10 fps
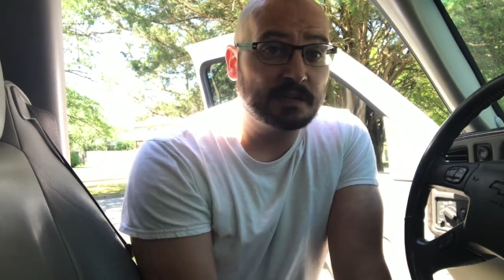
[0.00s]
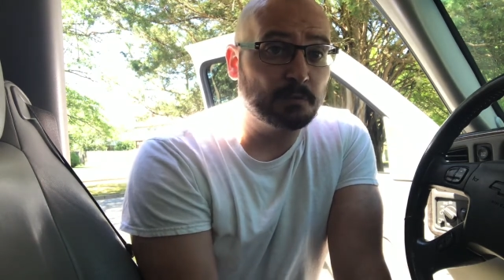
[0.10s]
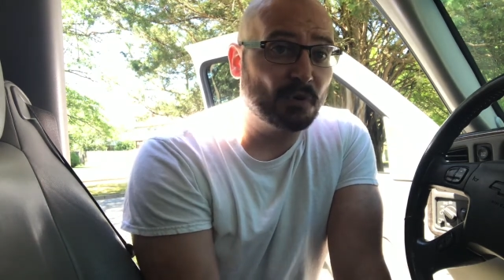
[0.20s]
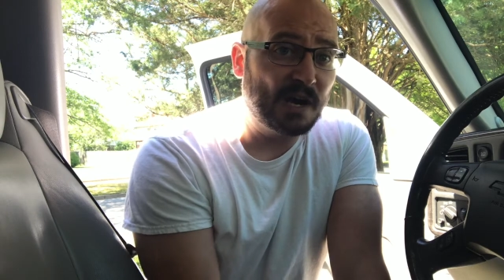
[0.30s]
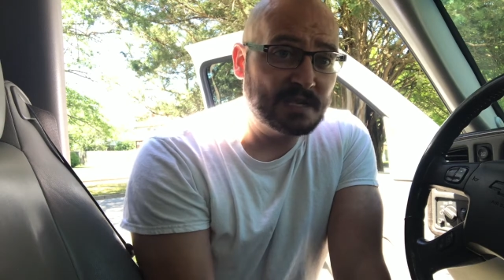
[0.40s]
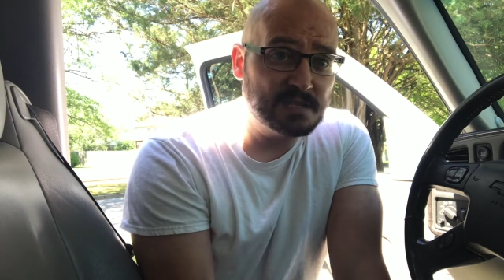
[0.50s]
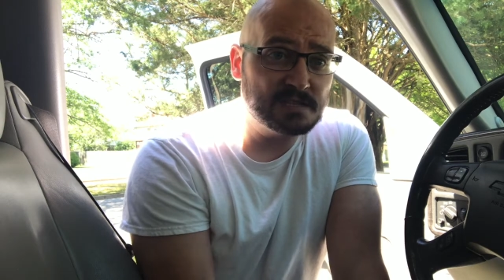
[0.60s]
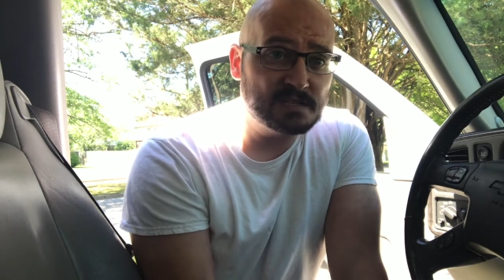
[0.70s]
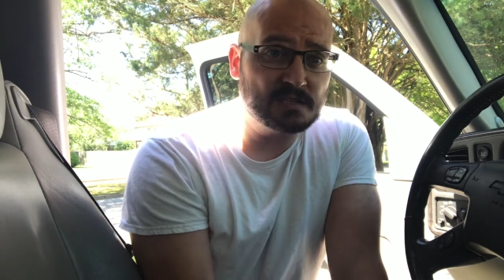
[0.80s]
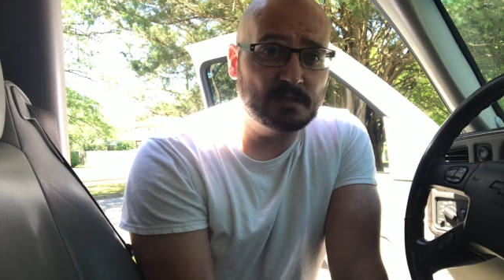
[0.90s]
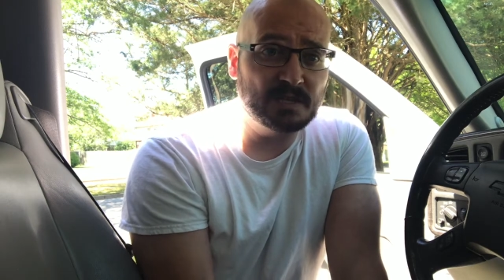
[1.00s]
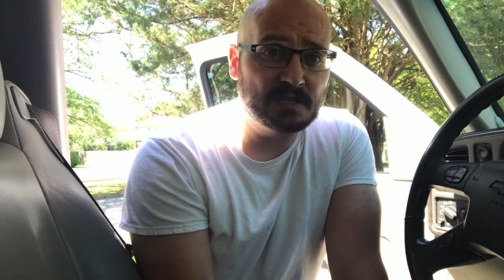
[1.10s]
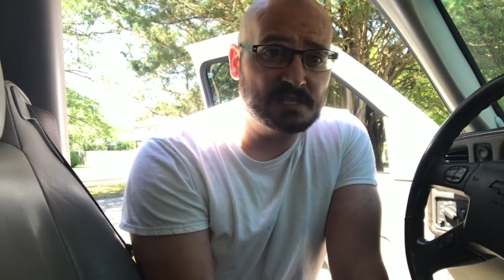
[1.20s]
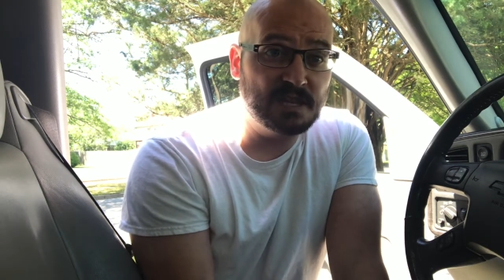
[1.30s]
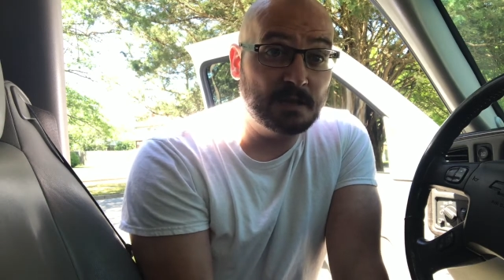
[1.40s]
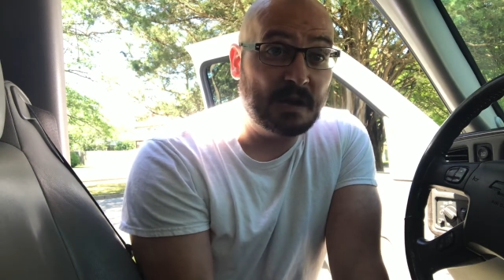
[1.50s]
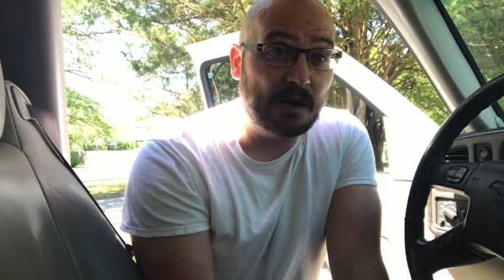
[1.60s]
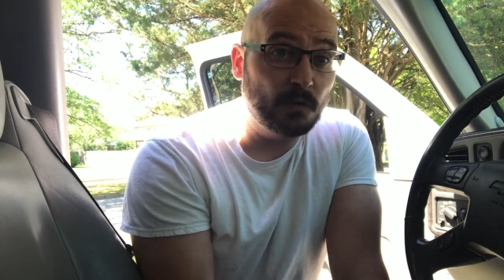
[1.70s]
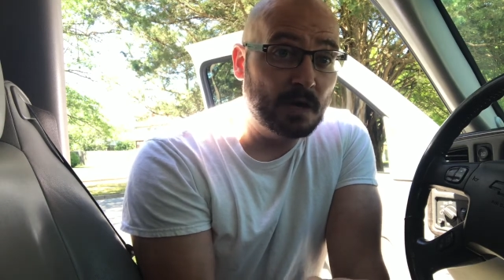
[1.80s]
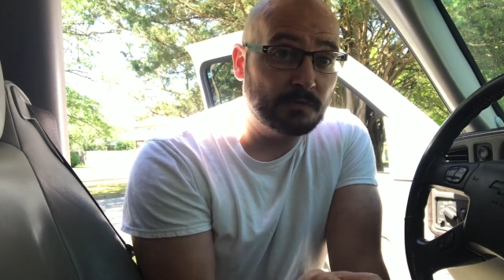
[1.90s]
The process is going to be the same.
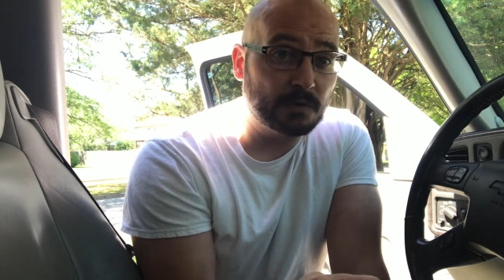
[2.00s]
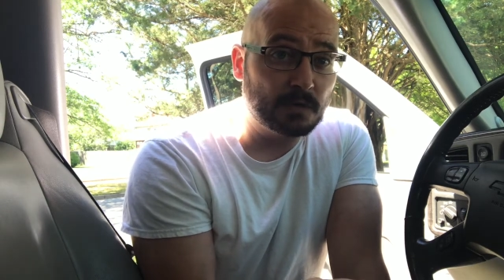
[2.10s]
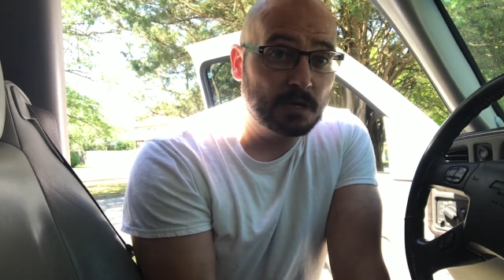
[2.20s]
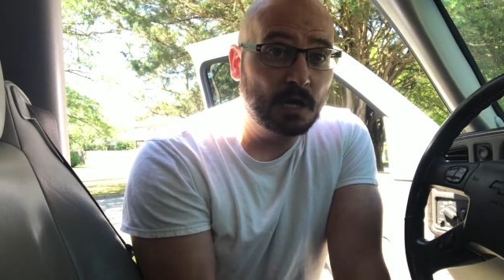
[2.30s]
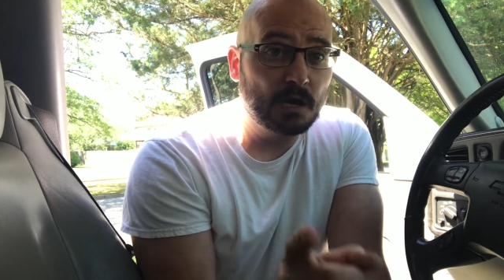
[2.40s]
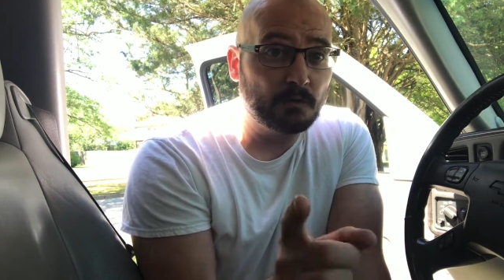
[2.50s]
However,